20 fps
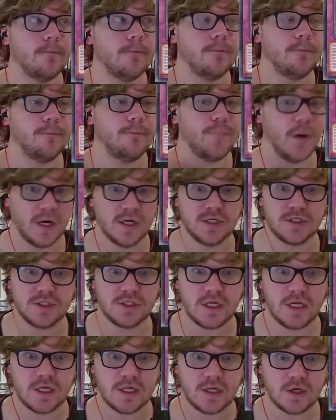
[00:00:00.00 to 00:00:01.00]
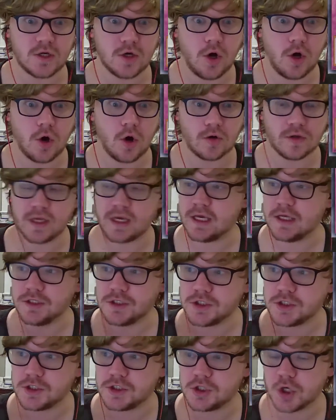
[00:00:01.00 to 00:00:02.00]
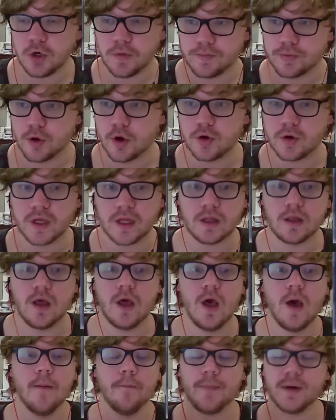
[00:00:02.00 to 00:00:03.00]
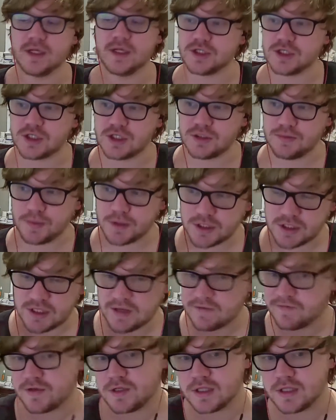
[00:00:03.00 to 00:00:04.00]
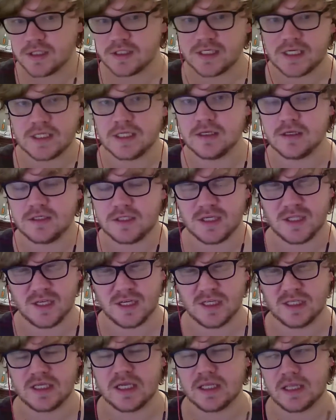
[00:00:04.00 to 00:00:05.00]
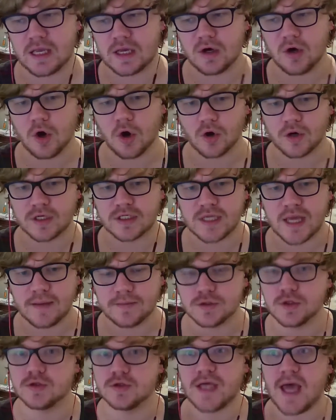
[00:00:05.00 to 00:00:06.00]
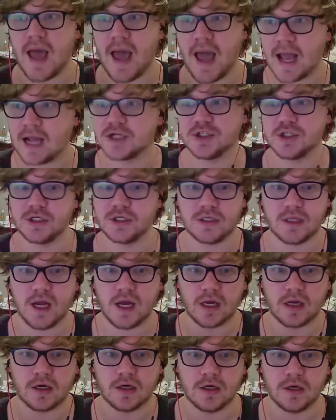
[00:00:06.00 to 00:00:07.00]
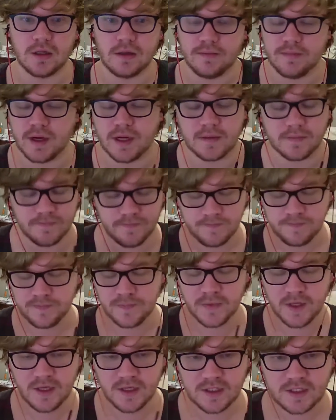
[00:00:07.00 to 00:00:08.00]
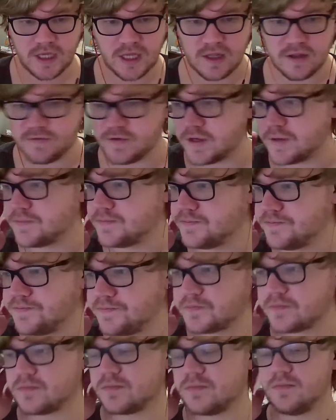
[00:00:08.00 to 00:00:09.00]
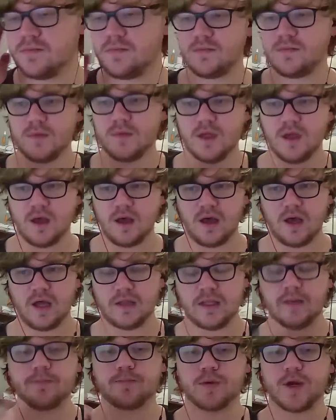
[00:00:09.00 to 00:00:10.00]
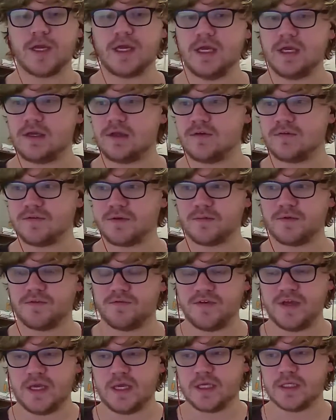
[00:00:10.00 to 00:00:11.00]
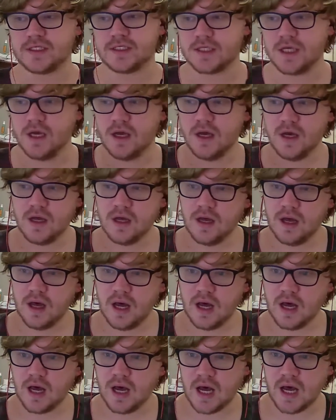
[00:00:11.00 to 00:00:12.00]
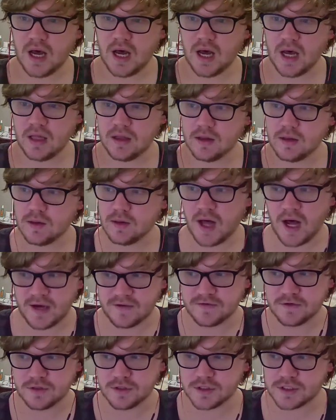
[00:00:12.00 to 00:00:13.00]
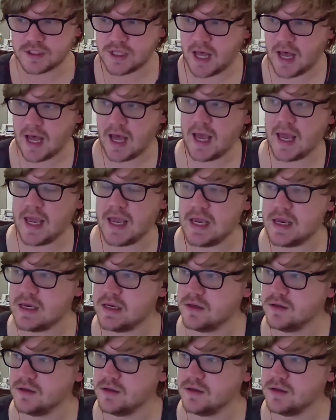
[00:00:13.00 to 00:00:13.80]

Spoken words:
busted card. Like, it's so broken, but it's specific to the Tindangle archetype, so it's actually not good. But say Levy. And then breaking from the Fiends, Lavals. I